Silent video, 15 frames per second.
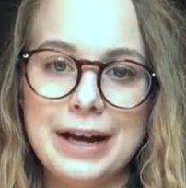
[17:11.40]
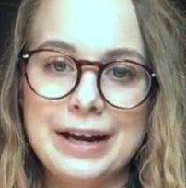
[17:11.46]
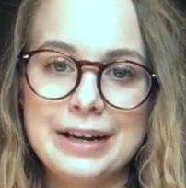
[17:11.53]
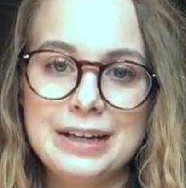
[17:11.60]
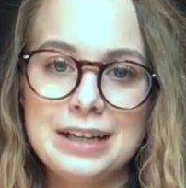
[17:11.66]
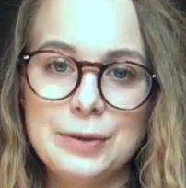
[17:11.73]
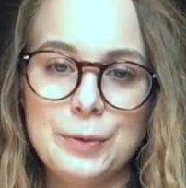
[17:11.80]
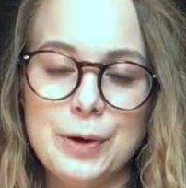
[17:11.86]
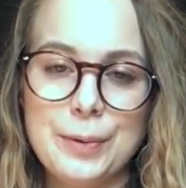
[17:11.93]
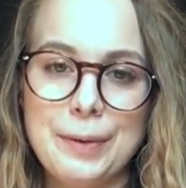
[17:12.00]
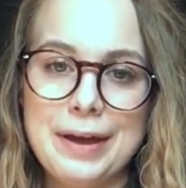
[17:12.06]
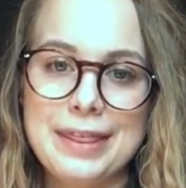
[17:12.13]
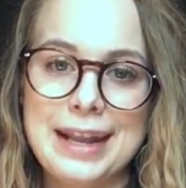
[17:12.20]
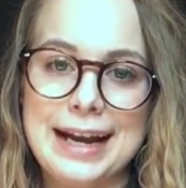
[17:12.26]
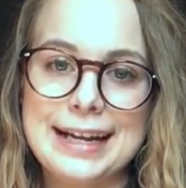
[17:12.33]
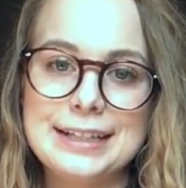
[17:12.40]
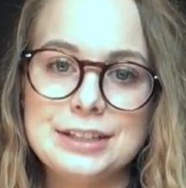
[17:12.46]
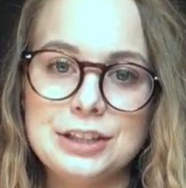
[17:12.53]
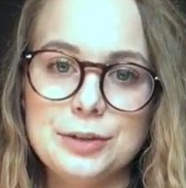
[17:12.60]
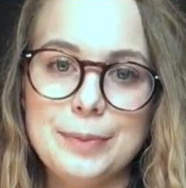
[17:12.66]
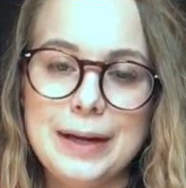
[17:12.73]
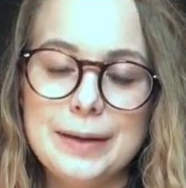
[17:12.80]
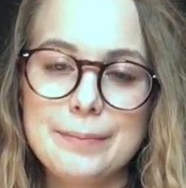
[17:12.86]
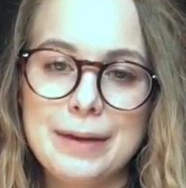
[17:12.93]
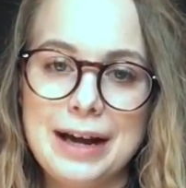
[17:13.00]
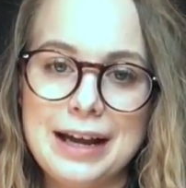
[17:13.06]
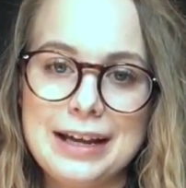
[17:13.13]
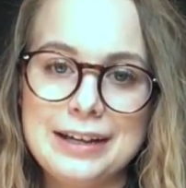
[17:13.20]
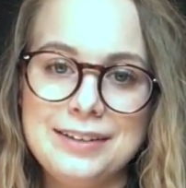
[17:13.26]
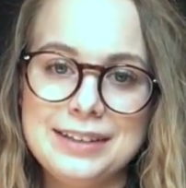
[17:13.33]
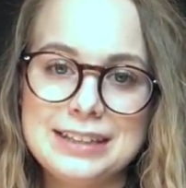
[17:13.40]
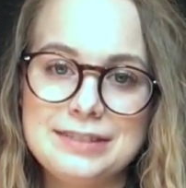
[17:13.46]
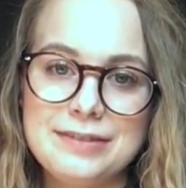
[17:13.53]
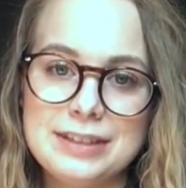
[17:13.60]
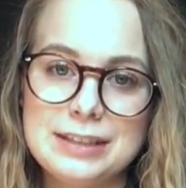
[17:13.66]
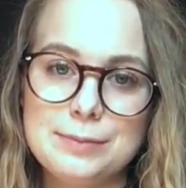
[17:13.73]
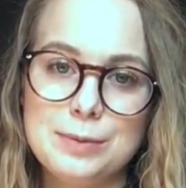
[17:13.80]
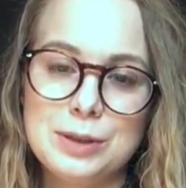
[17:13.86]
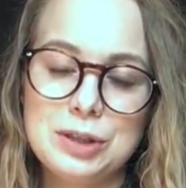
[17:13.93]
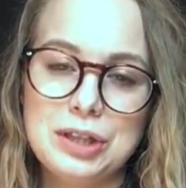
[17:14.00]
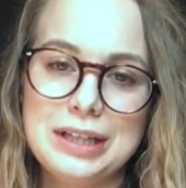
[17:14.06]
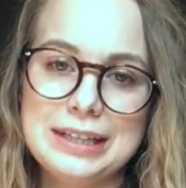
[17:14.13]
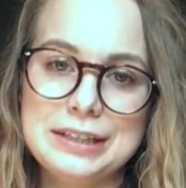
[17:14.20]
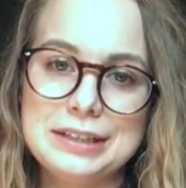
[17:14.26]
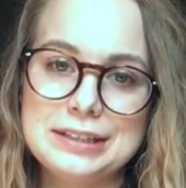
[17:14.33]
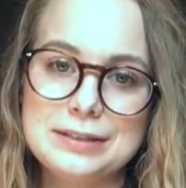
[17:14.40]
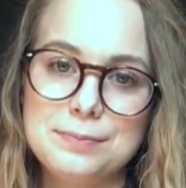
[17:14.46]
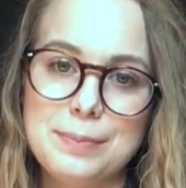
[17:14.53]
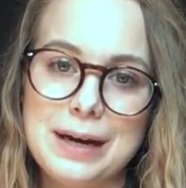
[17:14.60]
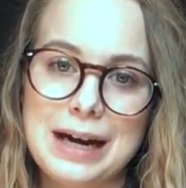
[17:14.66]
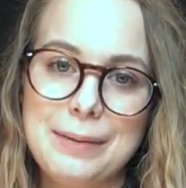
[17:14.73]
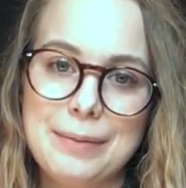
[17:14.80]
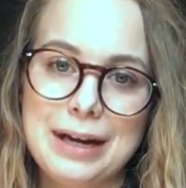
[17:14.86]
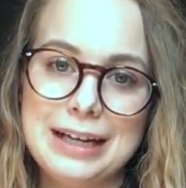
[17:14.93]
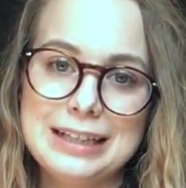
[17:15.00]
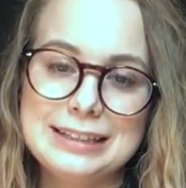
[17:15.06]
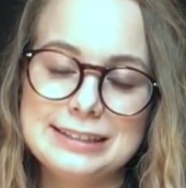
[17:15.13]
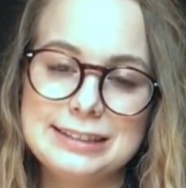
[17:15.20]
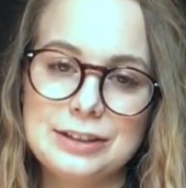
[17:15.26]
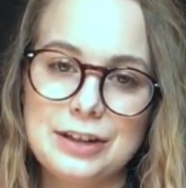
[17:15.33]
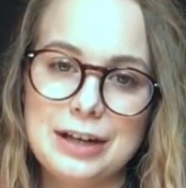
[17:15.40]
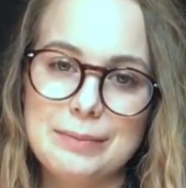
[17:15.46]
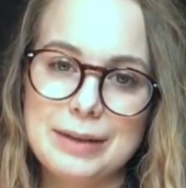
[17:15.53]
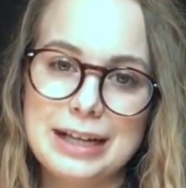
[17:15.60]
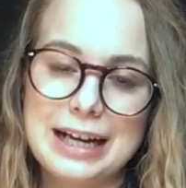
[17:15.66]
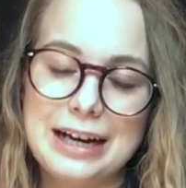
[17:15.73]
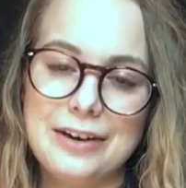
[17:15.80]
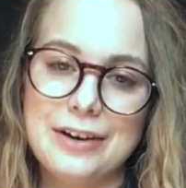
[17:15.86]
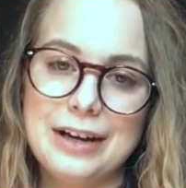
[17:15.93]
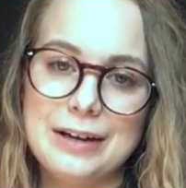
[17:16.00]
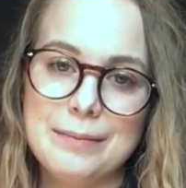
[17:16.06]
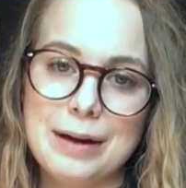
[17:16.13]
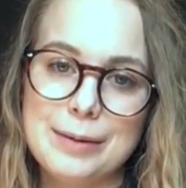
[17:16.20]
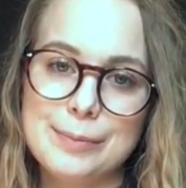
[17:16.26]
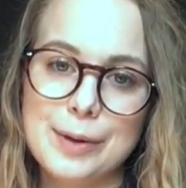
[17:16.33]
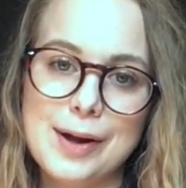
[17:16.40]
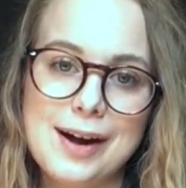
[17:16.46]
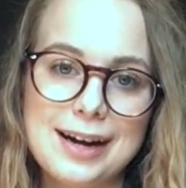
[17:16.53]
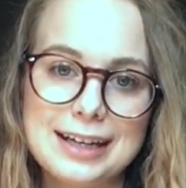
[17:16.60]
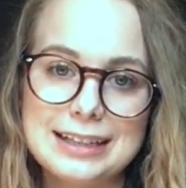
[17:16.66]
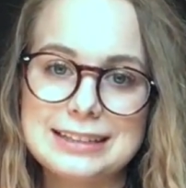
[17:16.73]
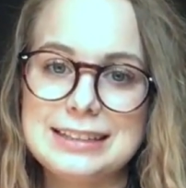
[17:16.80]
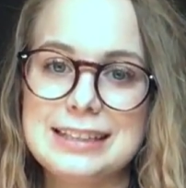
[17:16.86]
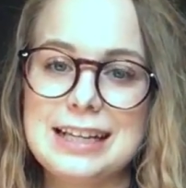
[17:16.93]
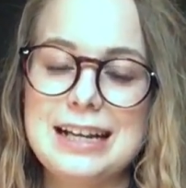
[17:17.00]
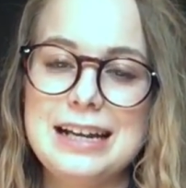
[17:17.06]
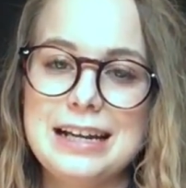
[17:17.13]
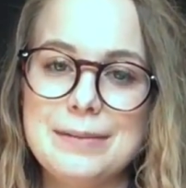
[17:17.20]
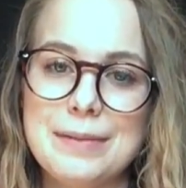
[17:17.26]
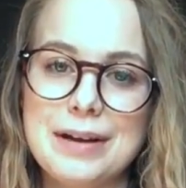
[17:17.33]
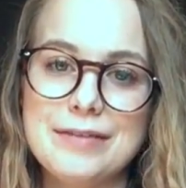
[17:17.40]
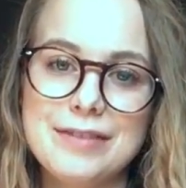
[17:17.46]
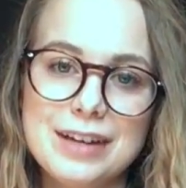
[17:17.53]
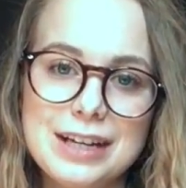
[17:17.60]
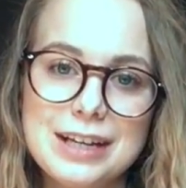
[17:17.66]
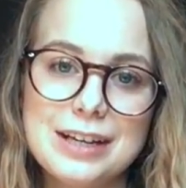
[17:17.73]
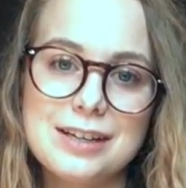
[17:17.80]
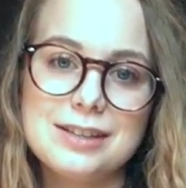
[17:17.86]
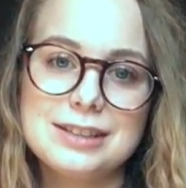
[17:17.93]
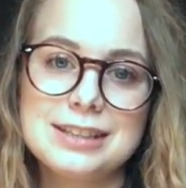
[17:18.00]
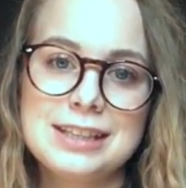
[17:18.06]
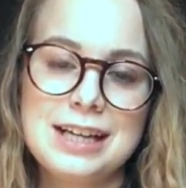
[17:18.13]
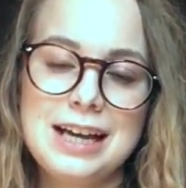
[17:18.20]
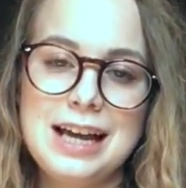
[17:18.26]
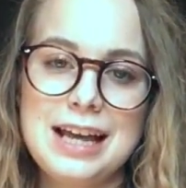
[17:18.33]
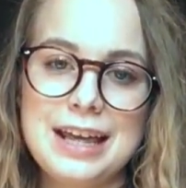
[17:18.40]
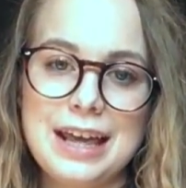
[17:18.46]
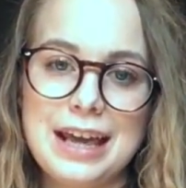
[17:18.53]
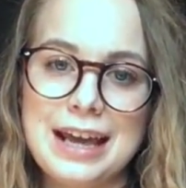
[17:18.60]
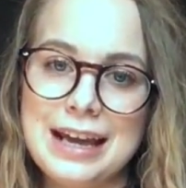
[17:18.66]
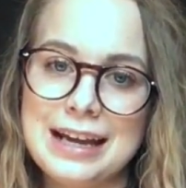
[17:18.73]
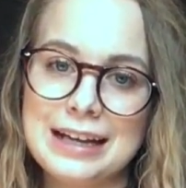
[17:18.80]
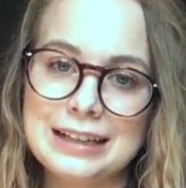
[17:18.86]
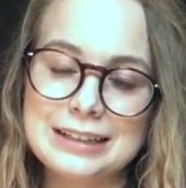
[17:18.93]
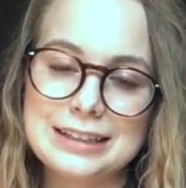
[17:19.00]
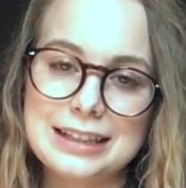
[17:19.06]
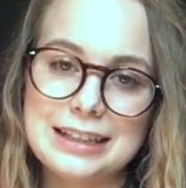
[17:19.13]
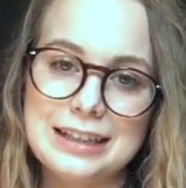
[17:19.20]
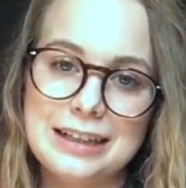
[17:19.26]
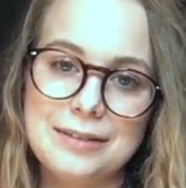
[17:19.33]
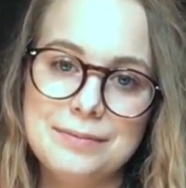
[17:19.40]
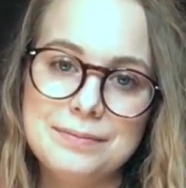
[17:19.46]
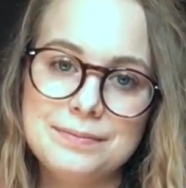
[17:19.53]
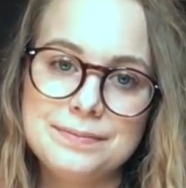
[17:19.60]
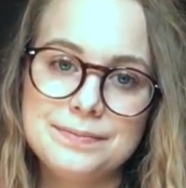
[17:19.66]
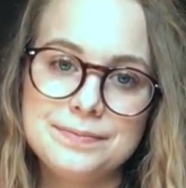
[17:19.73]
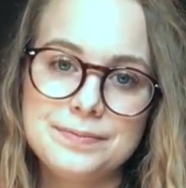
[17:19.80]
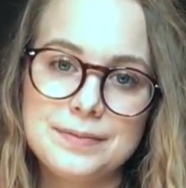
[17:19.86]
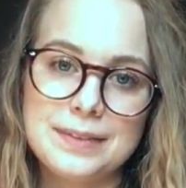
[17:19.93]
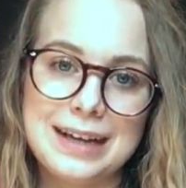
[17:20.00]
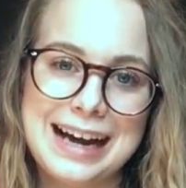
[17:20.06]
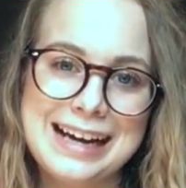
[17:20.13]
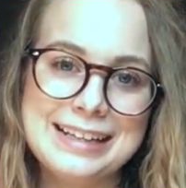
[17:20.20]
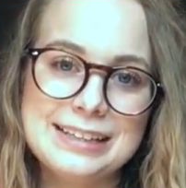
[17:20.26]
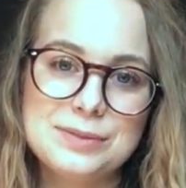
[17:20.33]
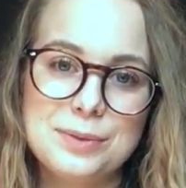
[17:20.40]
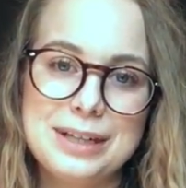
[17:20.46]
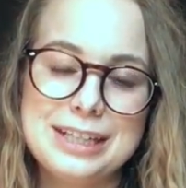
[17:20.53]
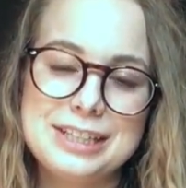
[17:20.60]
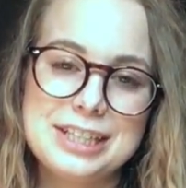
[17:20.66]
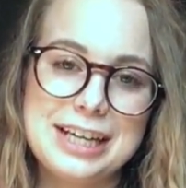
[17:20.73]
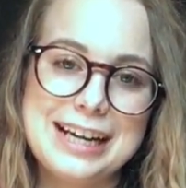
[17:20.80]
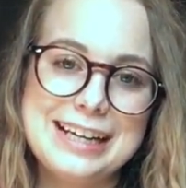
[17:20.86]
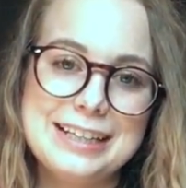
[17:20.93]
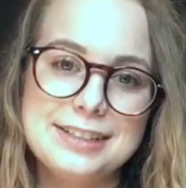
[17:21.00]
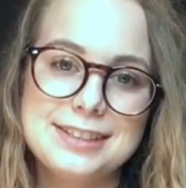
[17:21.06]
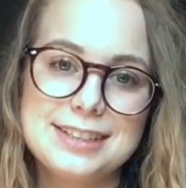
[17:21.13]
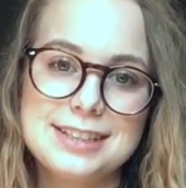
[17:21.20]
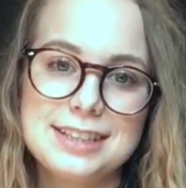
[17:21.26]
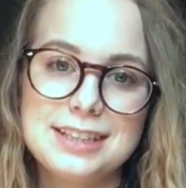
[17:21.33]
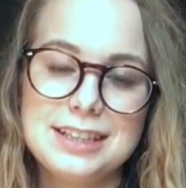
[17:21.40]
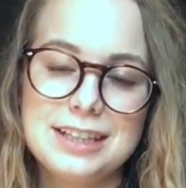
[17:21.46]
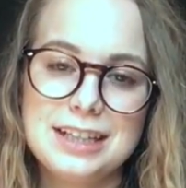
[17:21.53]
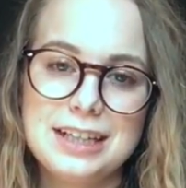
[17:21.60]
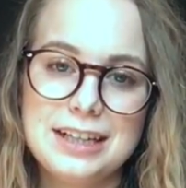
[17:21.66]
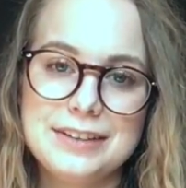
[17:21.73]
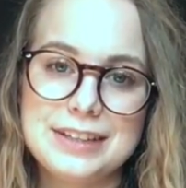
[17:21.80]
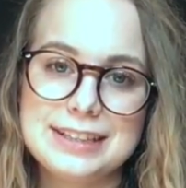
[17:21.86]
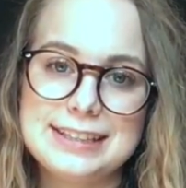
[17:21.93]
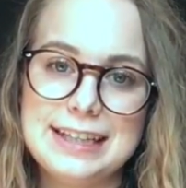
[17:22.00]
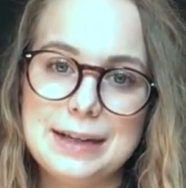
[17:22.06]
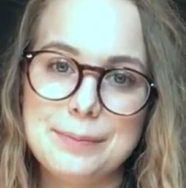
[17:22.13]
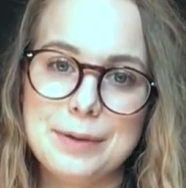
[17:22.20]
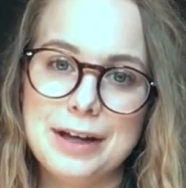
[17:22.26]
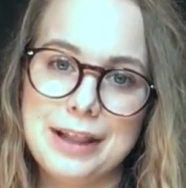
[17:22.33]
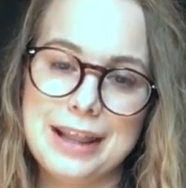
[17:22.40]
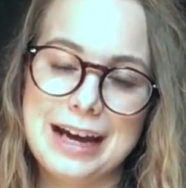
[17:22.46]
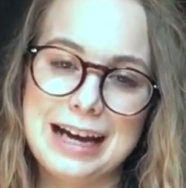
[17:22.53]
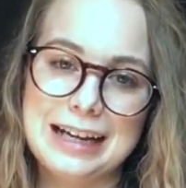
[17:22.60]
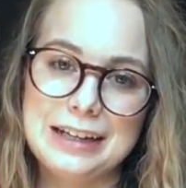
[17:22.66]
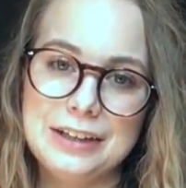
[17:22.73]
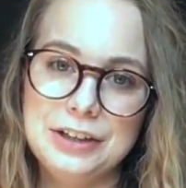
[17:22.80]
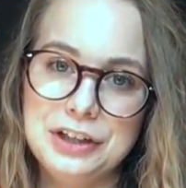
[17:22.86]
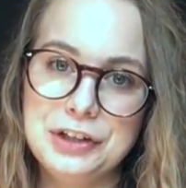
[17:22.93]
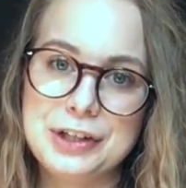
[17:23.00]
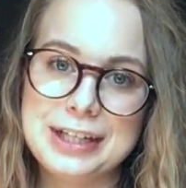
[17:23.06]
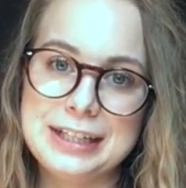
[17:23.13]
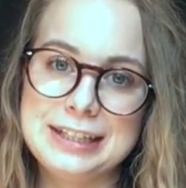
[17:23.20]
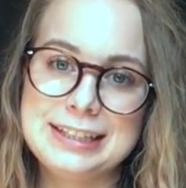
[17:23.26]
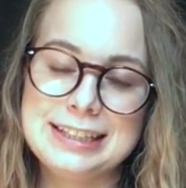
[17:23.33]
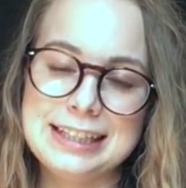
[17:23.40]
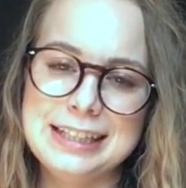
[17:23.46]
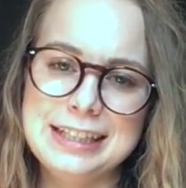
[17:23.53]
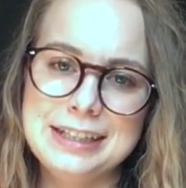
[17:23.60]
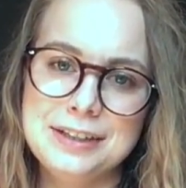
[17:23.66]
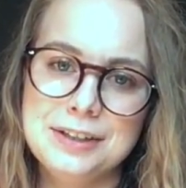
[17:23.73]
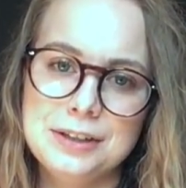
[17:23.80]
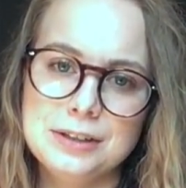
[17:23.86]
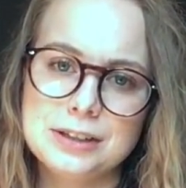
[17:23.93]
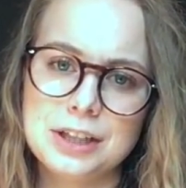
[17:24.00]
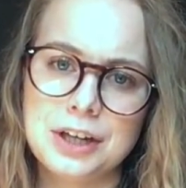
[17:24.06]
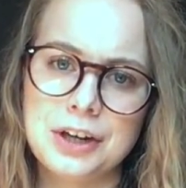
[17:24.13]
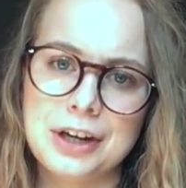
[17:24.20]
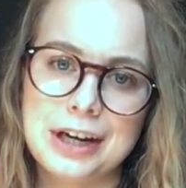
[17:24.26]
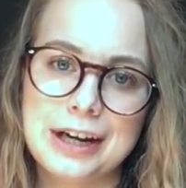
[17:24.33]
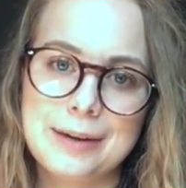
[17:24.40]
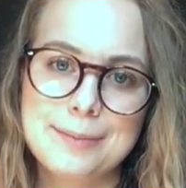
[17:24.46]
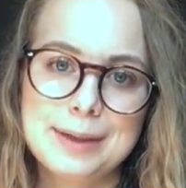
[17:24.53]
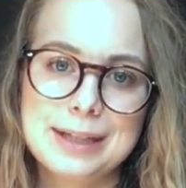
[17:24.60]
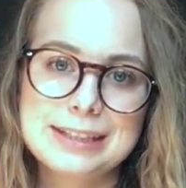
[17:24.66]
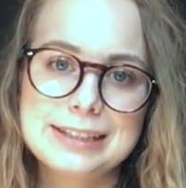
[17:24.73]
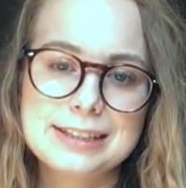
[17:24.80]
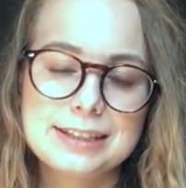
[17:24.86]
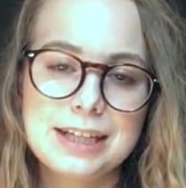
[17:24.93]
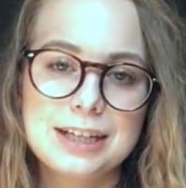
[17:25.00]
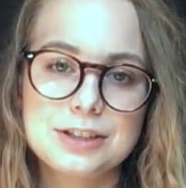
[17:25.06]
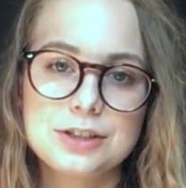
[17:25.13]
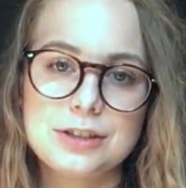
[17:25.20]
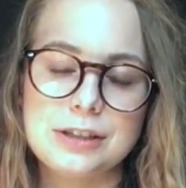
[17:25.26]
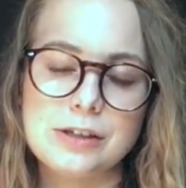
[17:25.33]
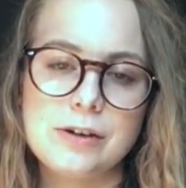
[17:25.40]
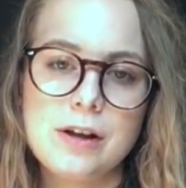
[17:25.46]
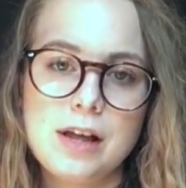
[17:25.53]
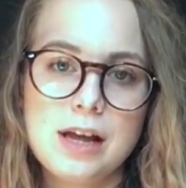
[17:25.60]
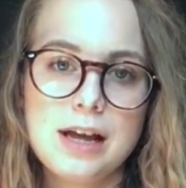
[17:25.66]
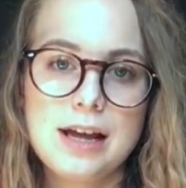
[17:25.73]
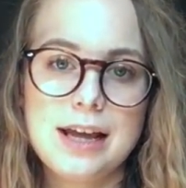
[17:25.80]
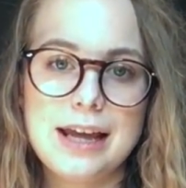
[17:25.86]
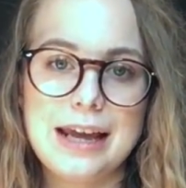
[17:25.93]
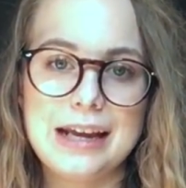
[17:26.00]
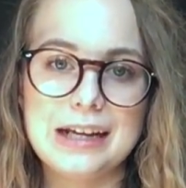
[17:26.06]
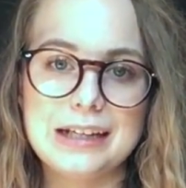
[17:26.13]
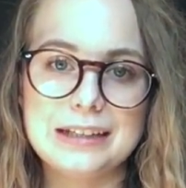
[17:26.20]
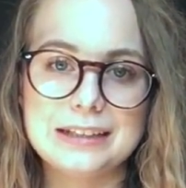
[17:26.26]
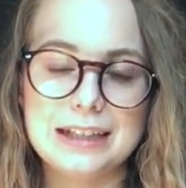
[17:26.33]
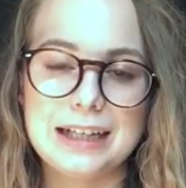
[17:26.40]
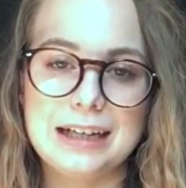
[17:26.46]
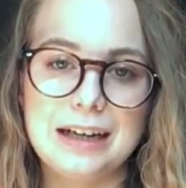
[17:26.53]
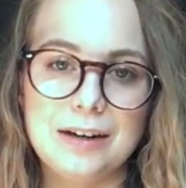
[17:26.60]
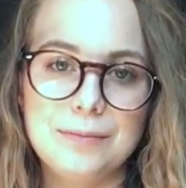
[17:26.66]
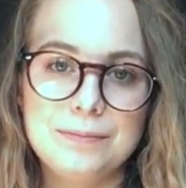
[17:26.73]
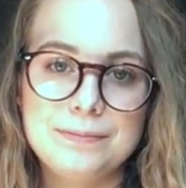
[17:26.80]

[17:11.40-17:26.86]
But one way that I do make my illness visible is by my Instagram account and my blogs and my videos. And I just want to change the stigma that you can see who's hurting, because it's not true. And